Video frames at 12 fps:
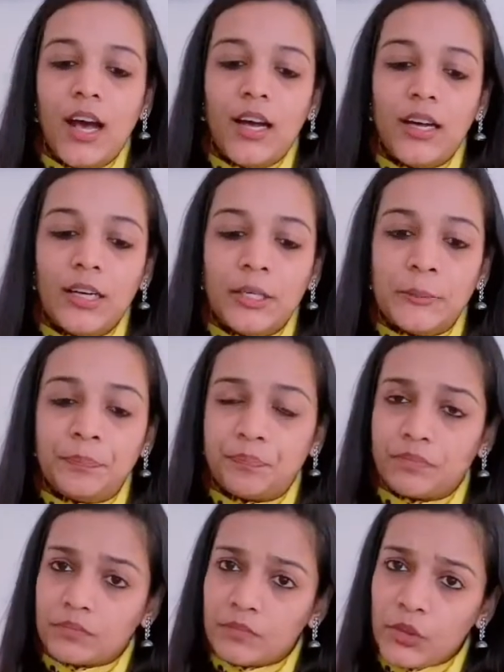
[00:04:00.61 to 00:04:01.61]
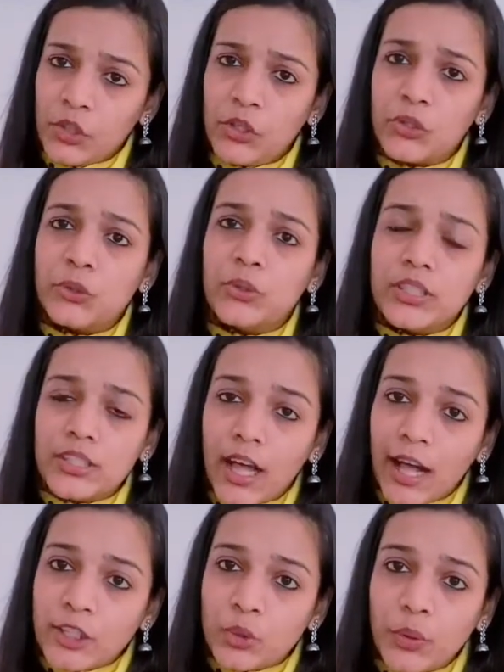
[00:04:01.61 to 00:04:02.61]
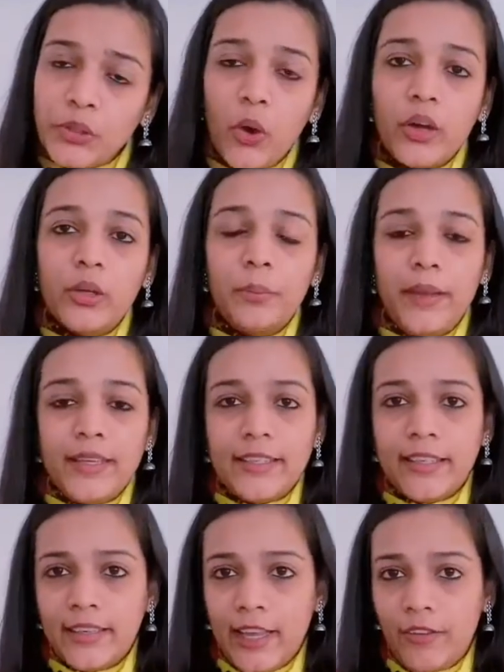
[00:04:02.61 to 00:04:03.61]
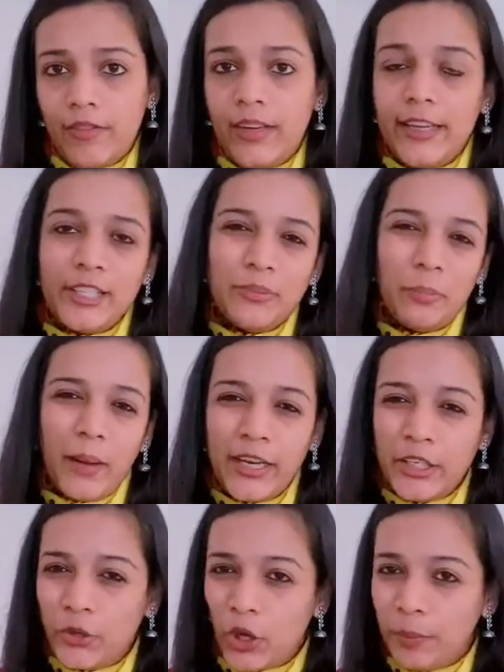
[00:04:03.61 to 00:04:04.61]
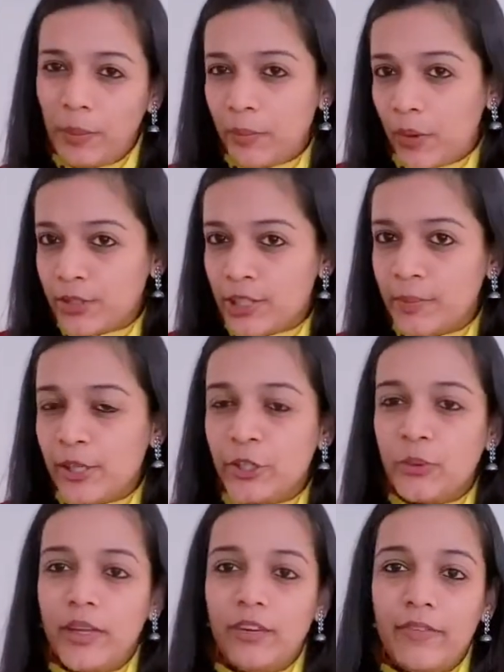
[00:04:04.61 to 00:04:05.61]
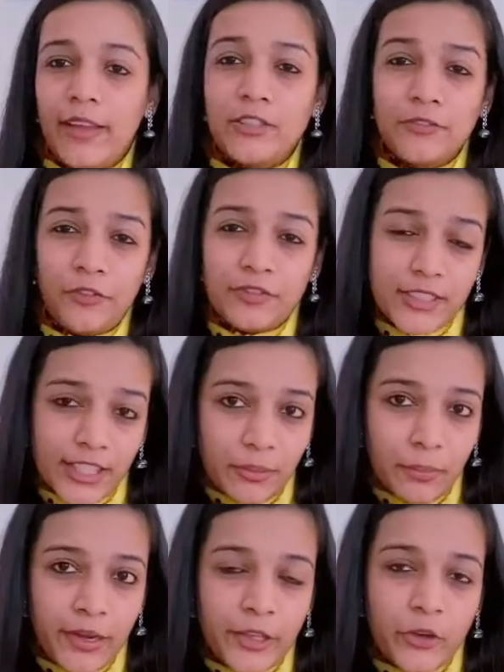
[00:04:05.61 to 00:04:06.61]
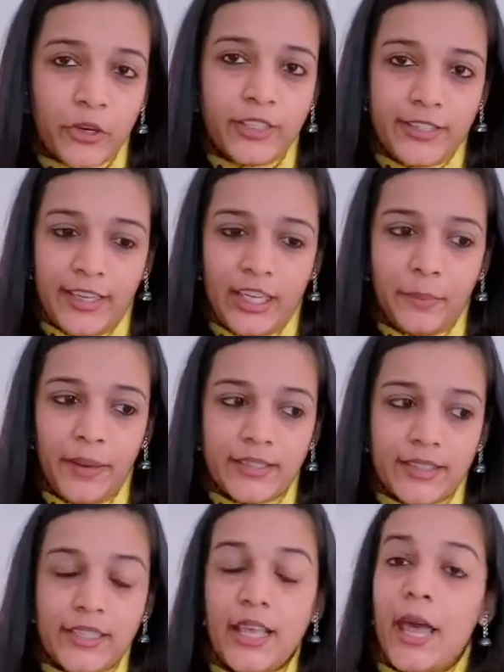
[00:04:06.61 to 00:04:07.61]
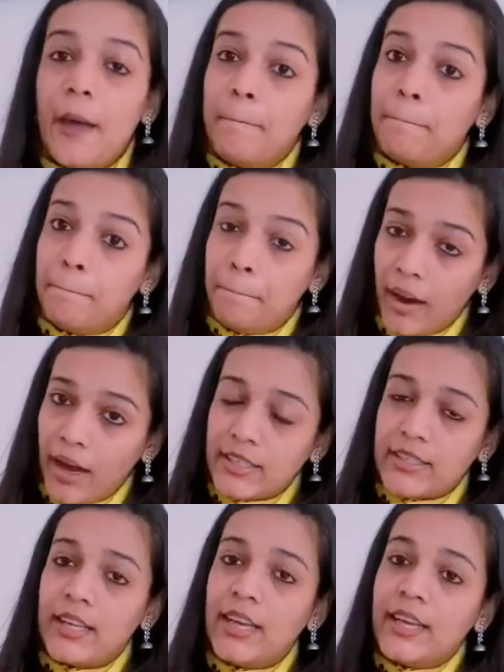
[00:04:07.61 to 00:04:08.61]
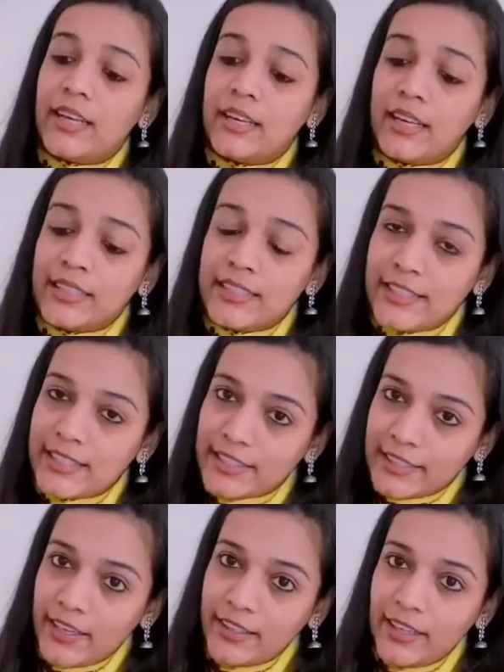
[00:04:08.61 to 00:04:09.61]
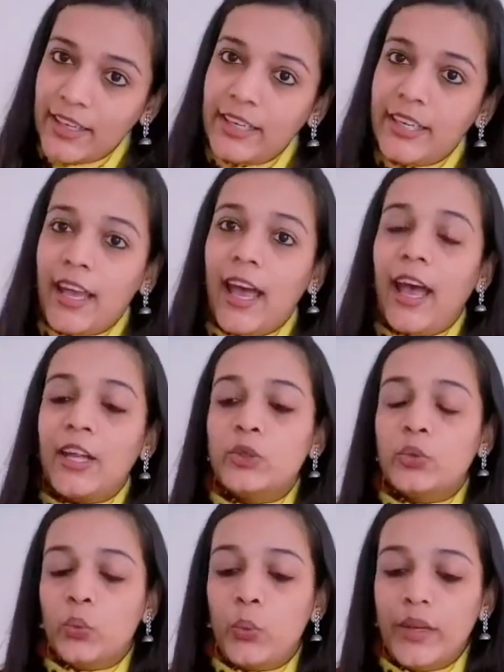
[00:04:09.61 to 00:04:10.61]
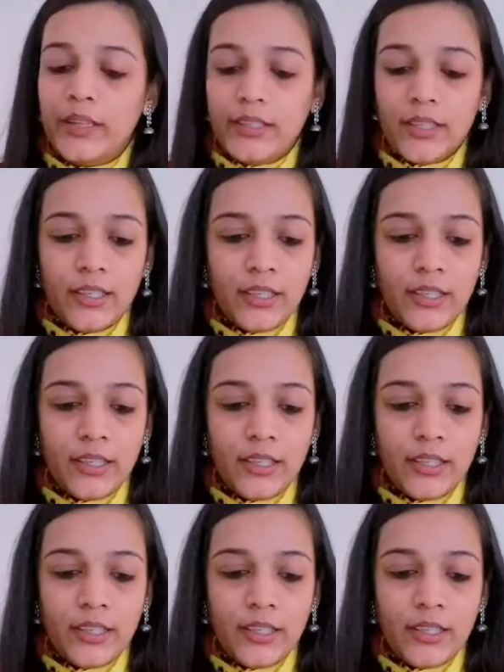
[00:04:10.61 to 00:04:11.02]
To start with, on a basic level, it might not be possible to invest 15 minutes on a daily basis, but consistently and with